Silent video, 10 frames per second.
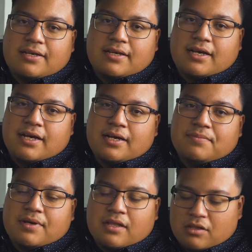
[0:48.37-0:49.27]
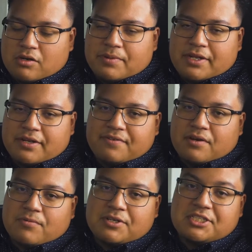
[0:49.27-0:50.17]
a little bit
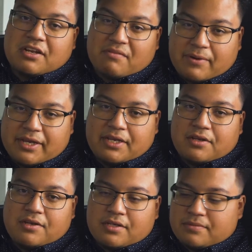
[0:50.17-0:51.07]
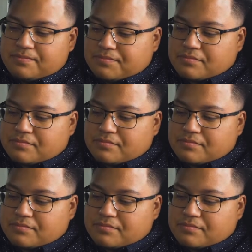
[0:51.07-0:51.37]
of regenerative braking on it.